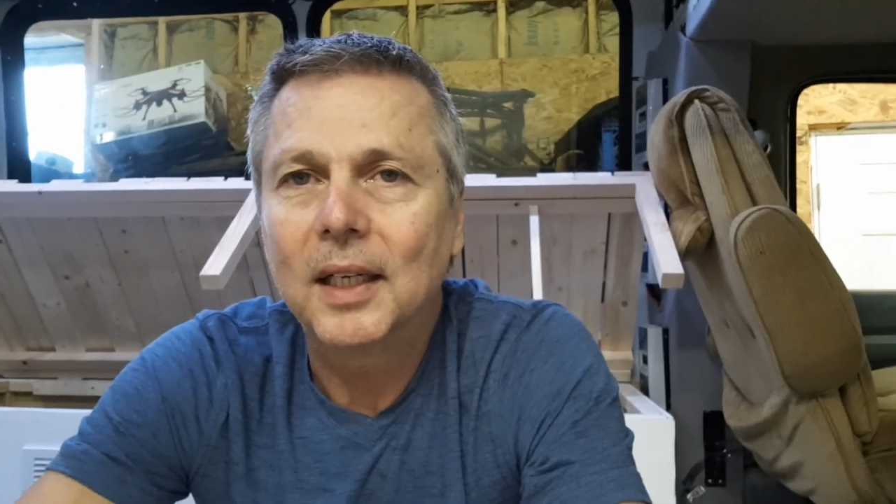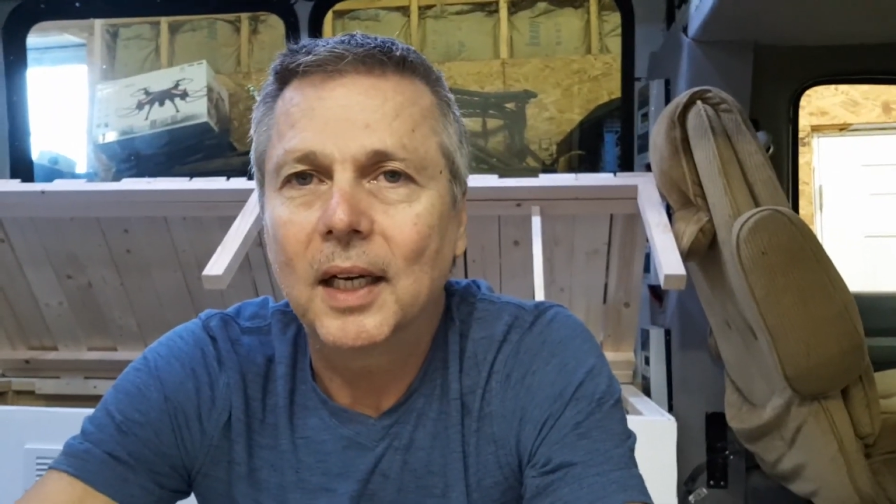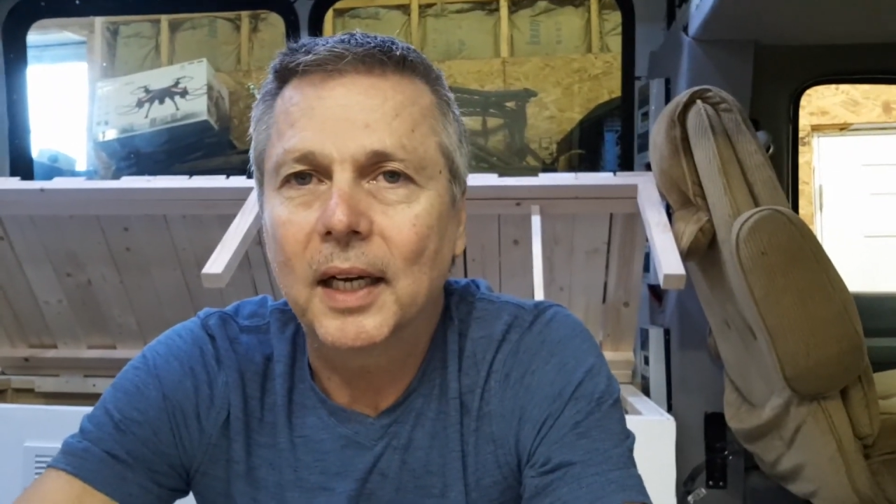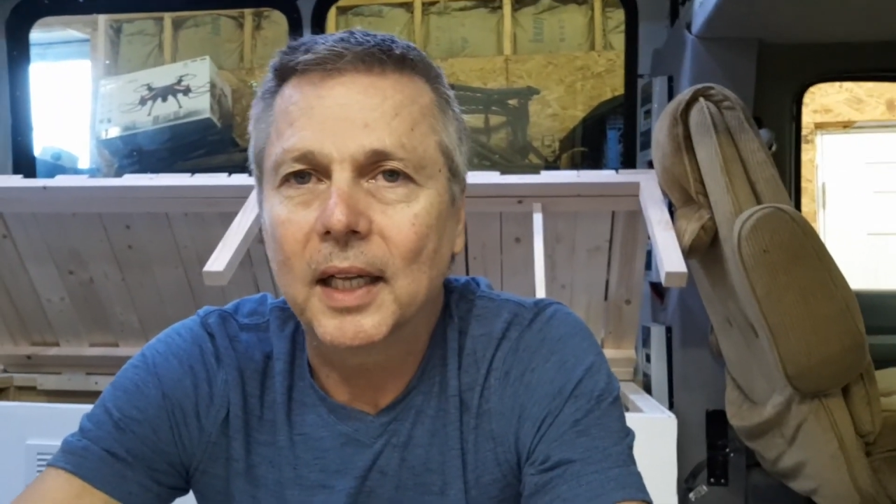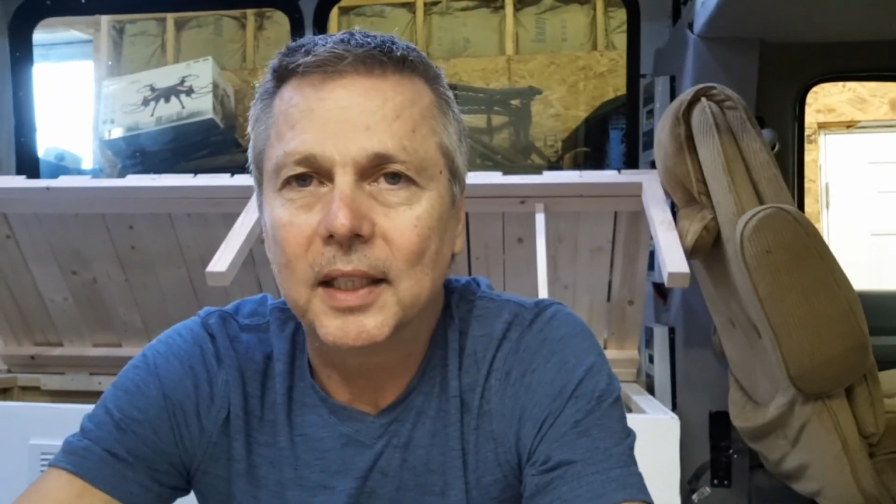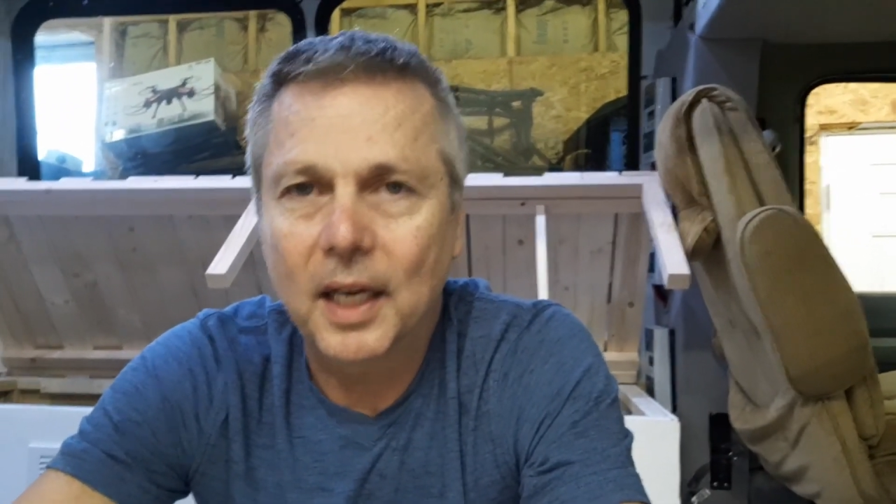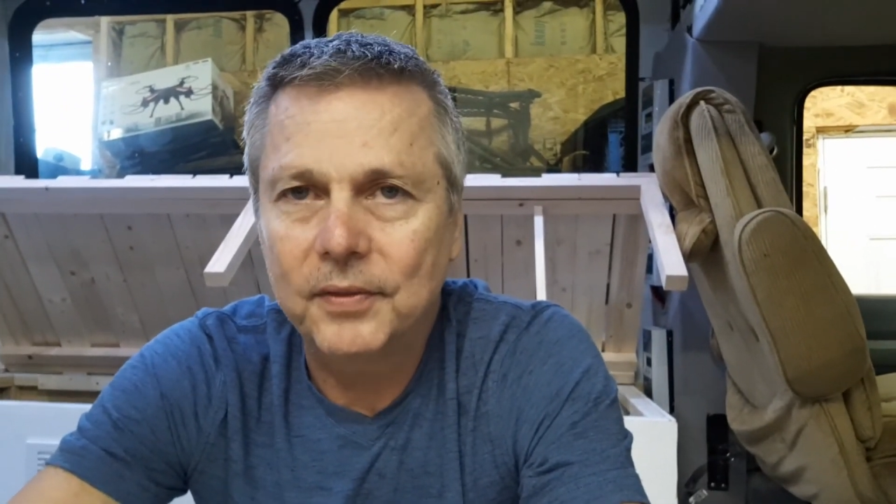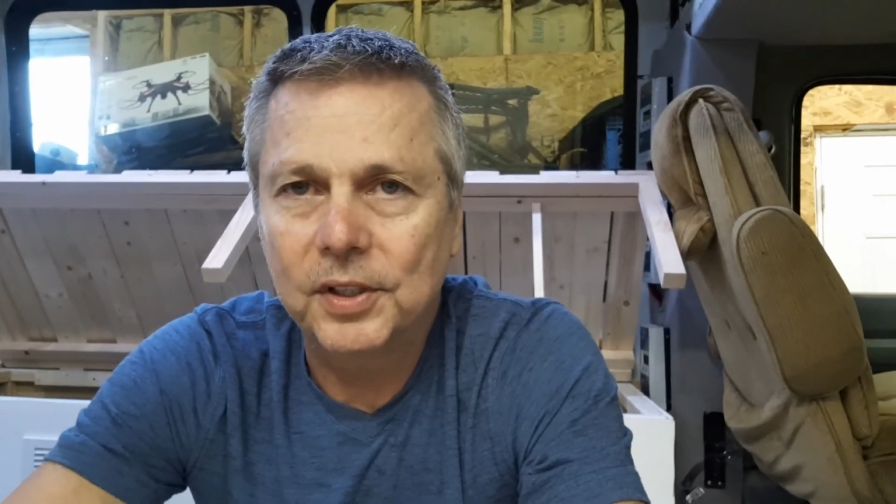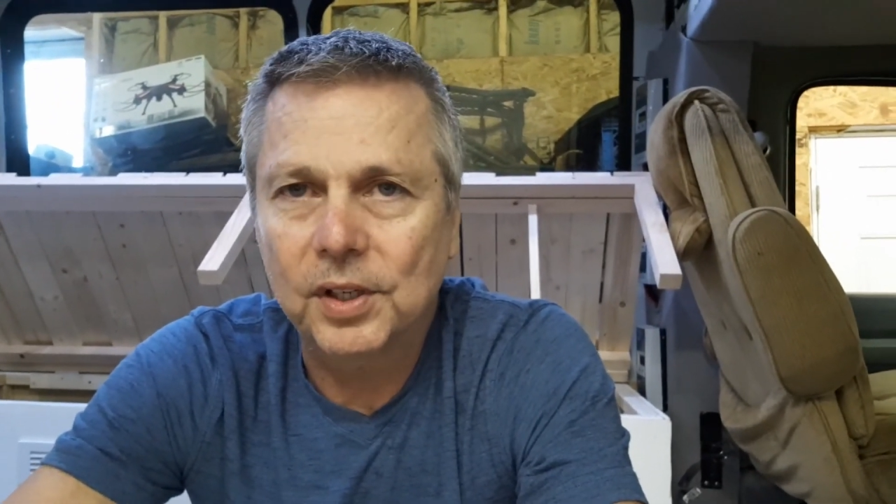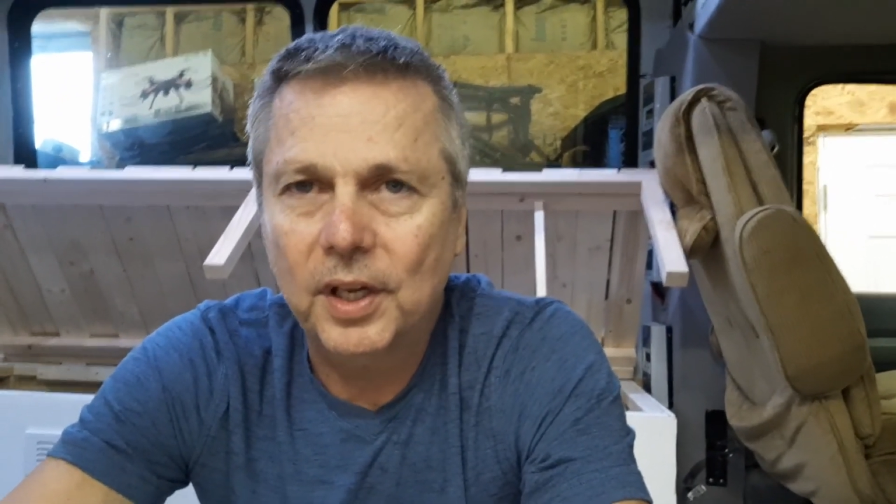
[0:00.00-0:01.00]
I got night
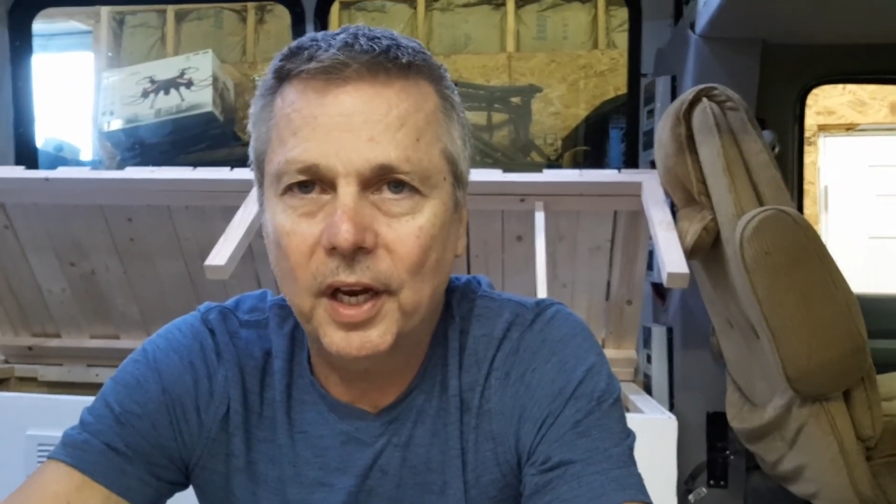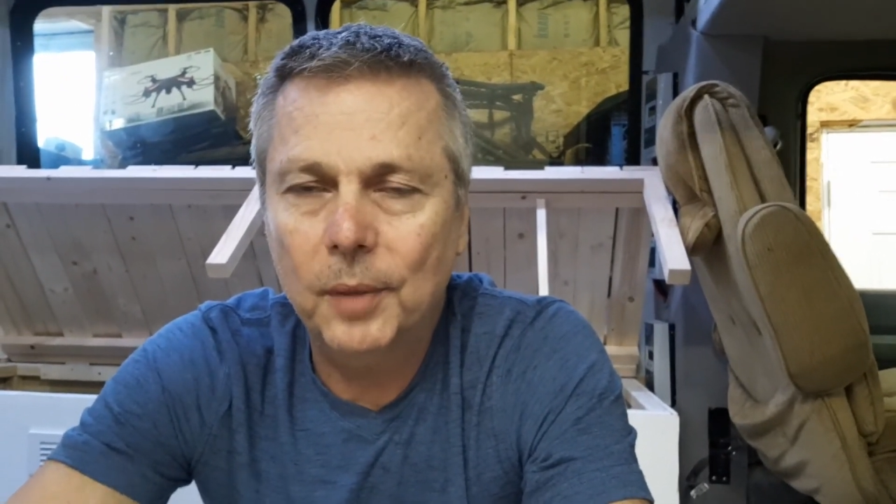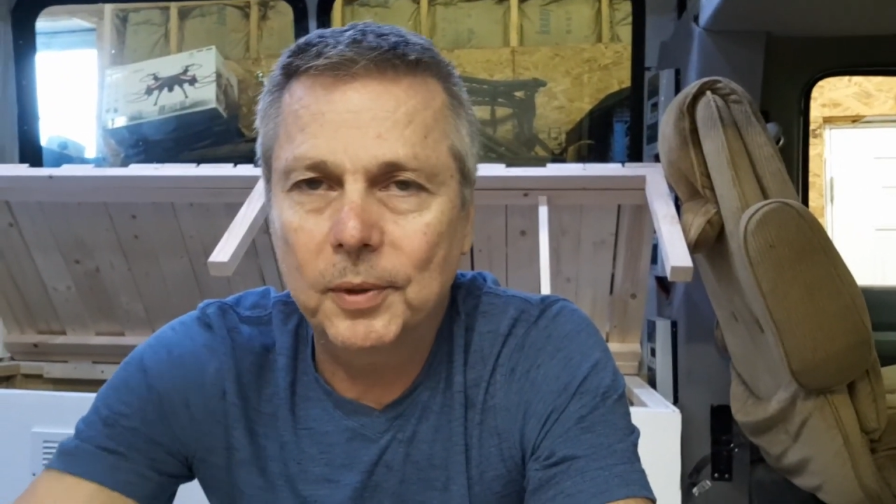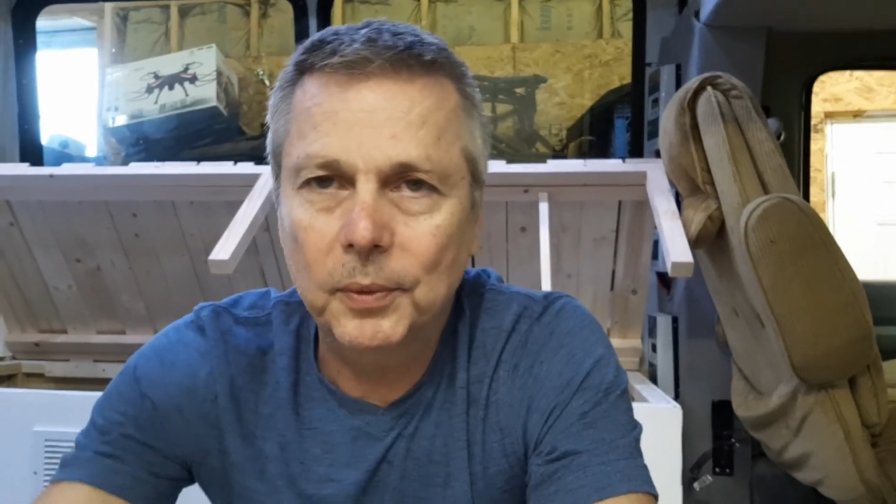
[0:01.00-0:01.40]
vision camera.